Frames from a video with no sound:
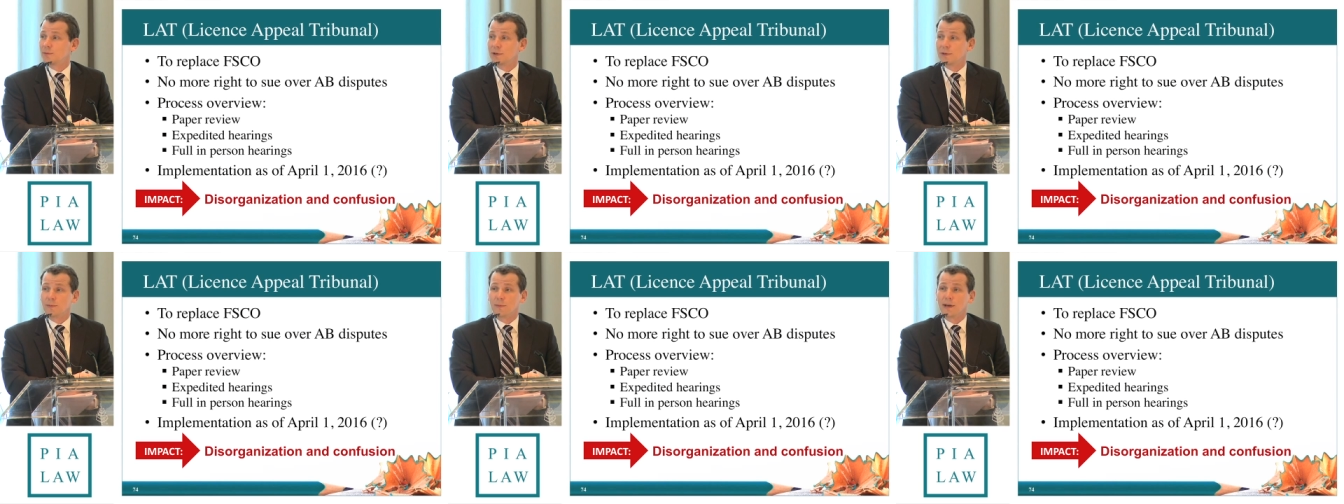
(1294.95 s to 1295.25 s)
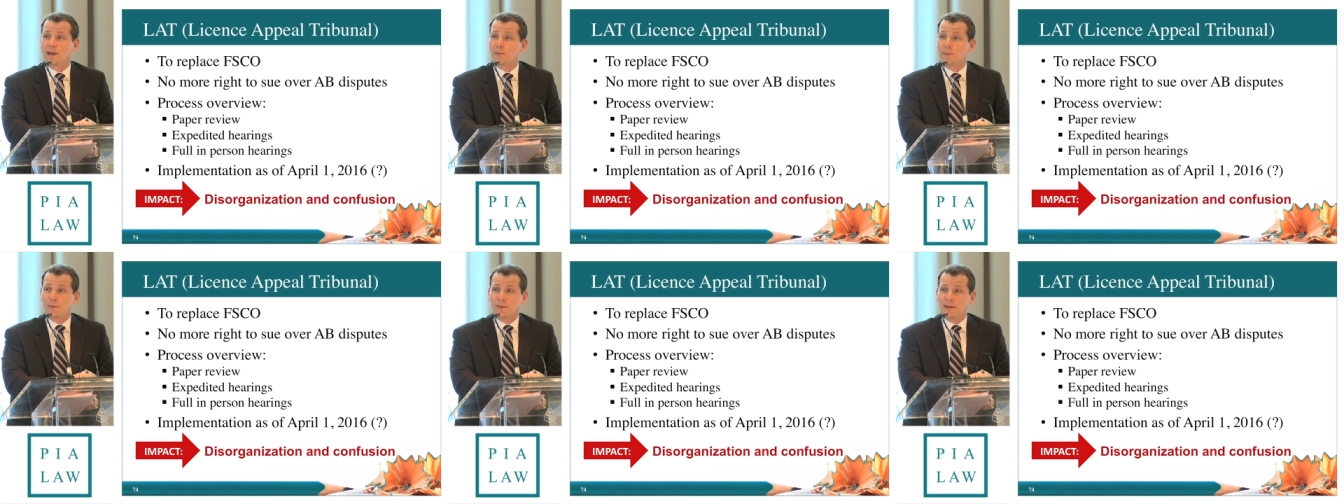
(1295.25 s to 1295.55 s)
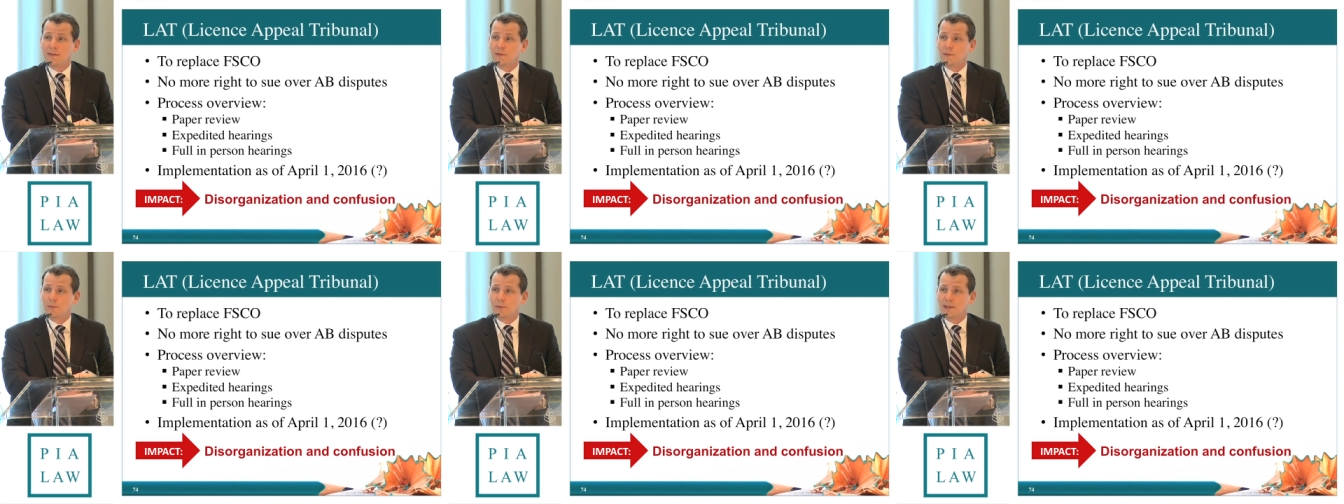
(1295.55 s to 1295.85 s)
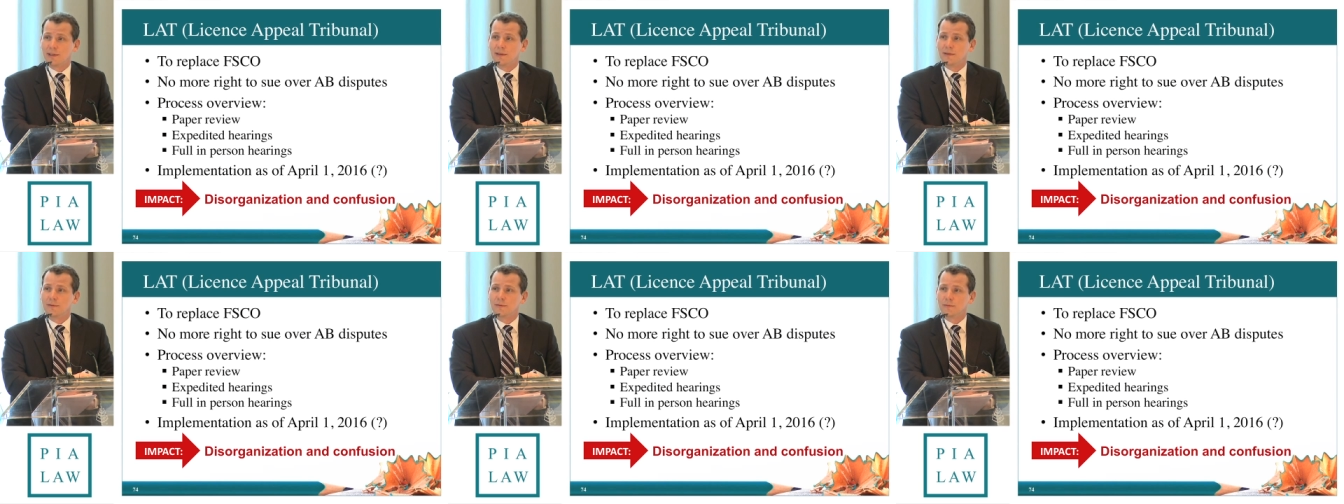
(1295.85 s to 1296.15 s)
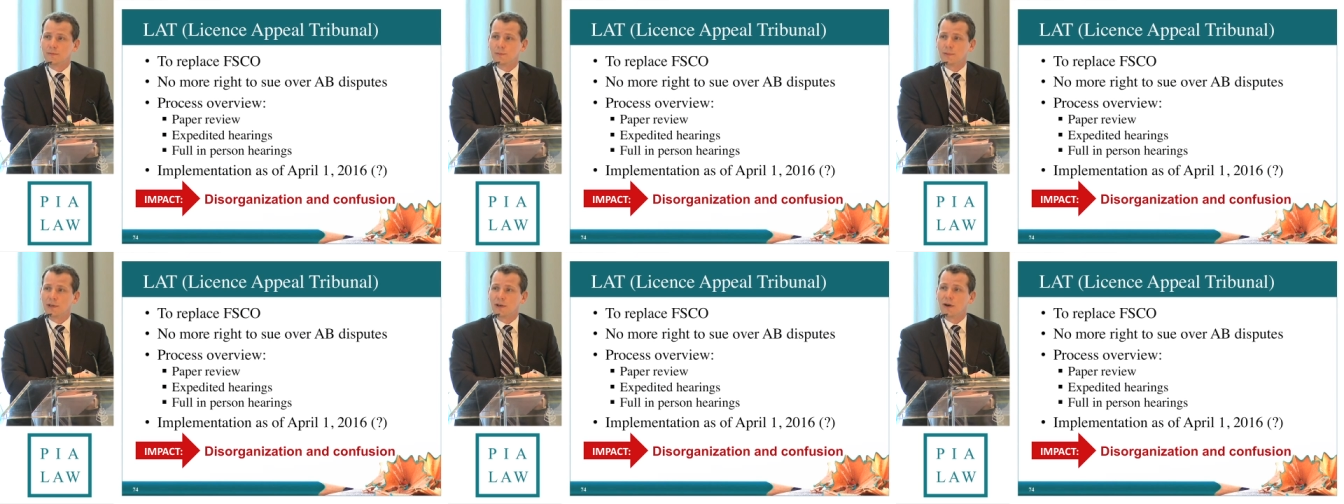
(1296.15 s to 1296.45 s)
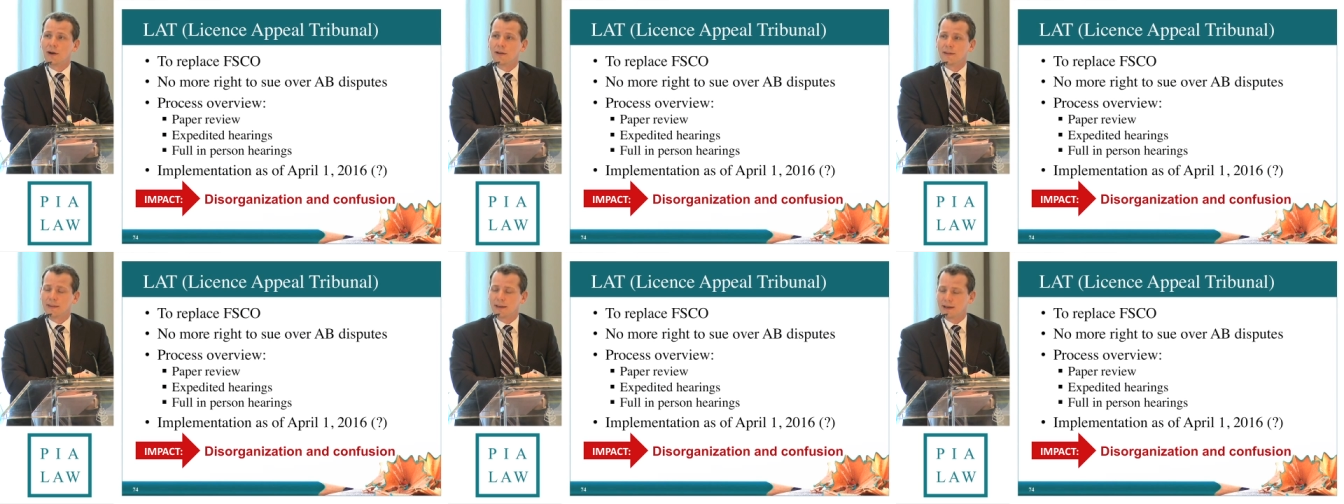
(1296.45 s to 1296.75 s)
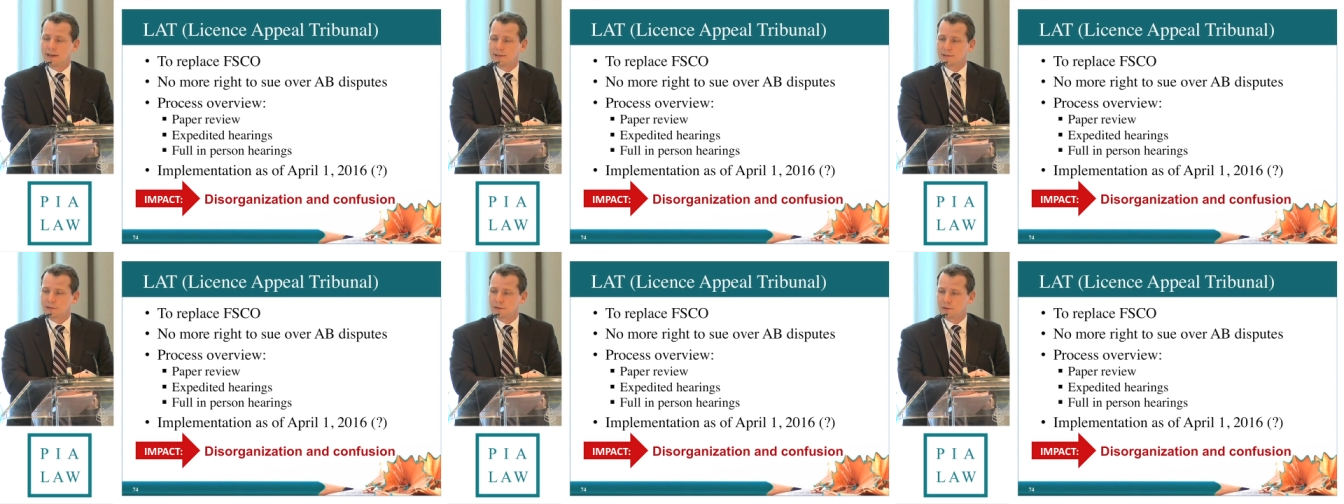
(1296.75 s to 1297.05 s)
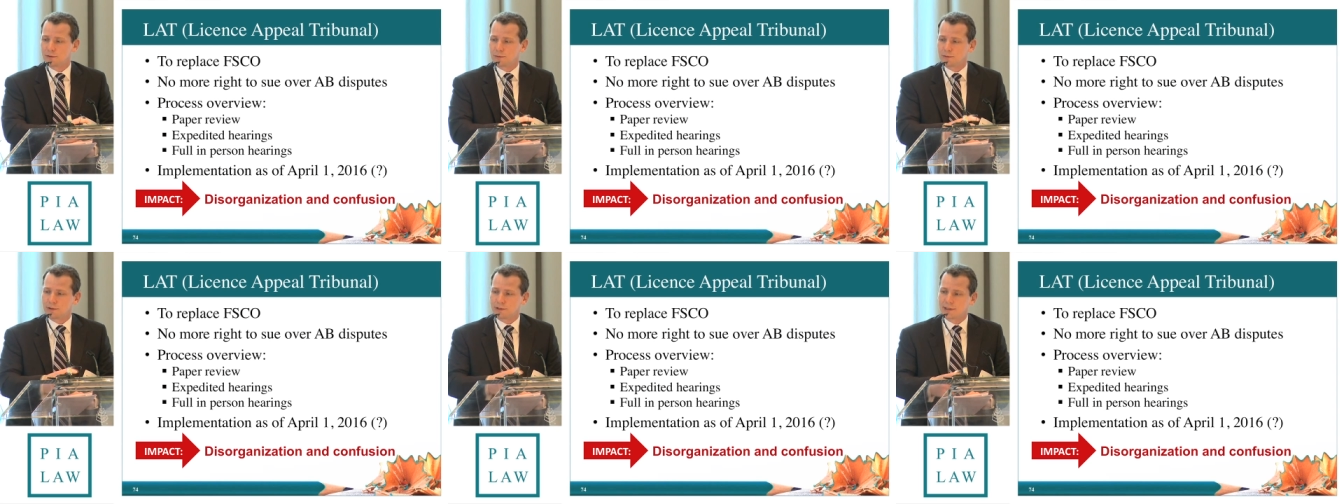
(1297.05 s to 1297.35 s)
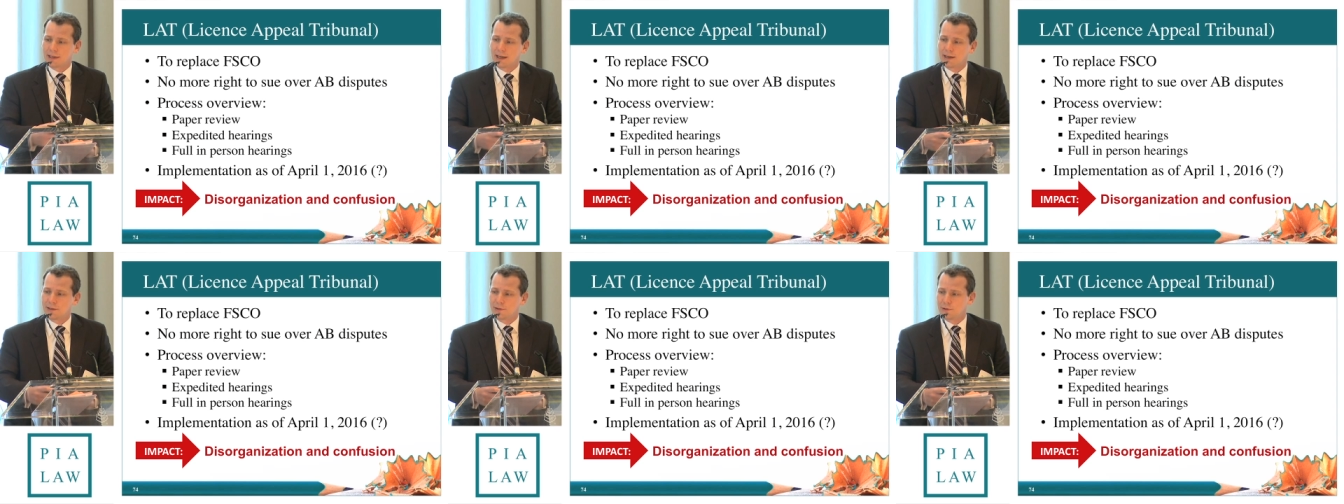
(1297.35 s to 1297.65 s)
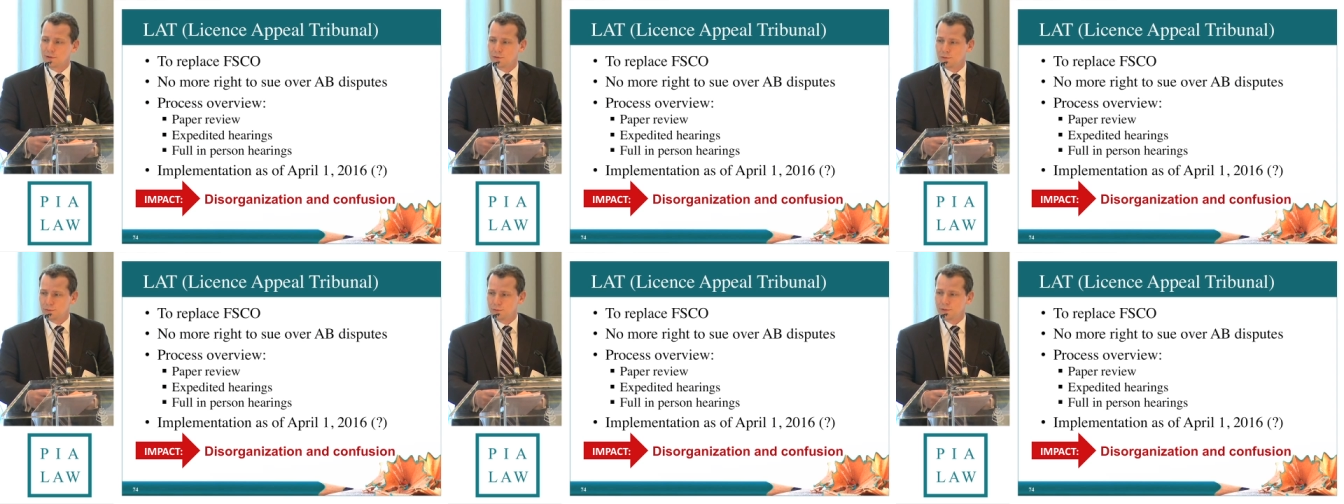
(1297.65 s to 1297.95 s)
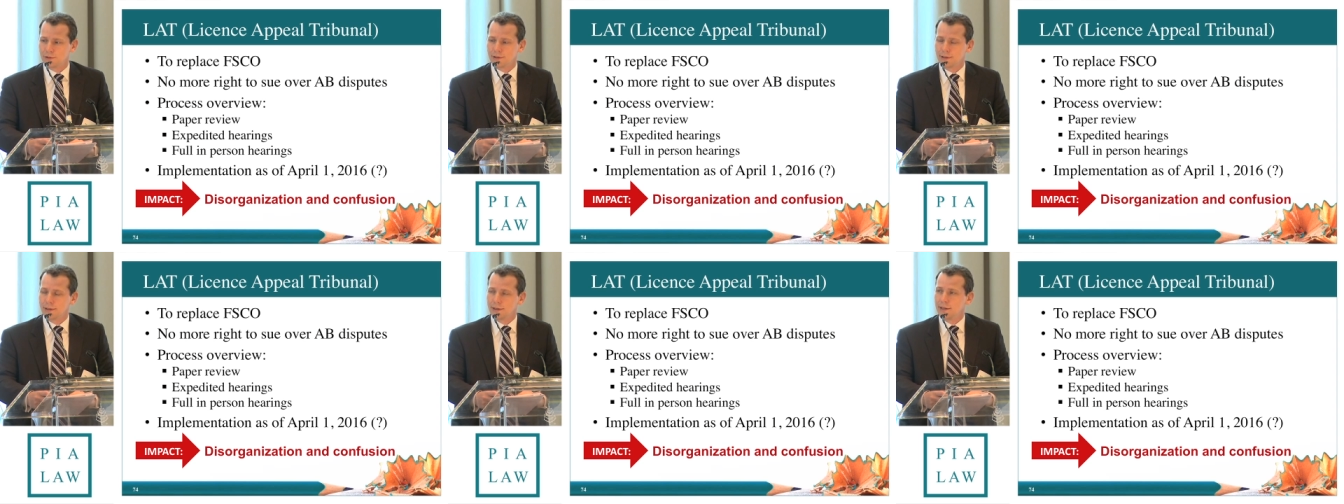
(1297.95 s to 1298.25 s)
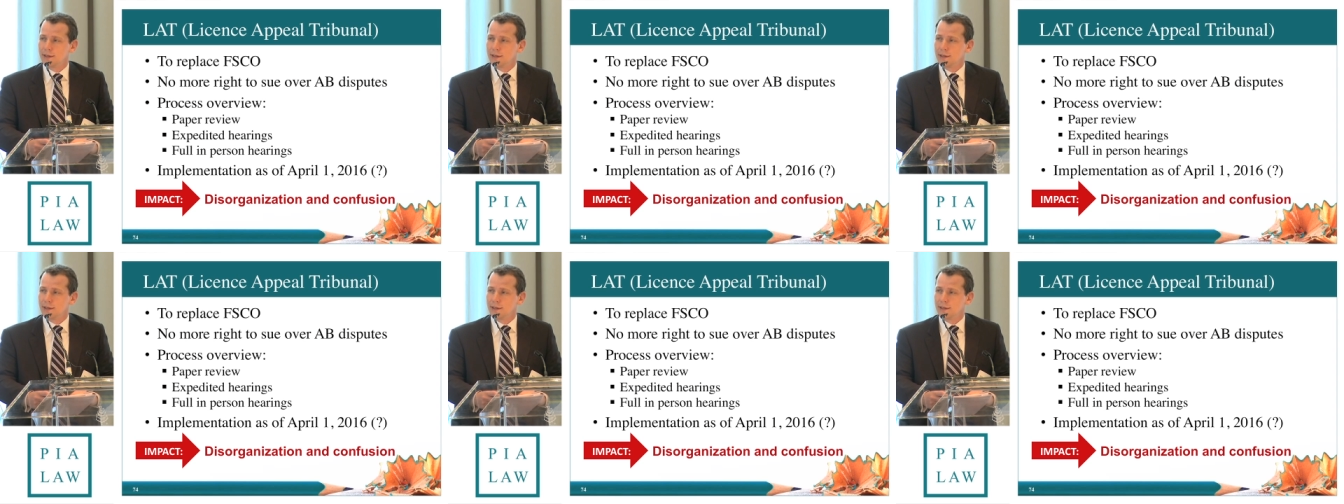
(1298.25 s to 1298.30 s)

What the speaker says: but it might even be beyond that, so stay tuned.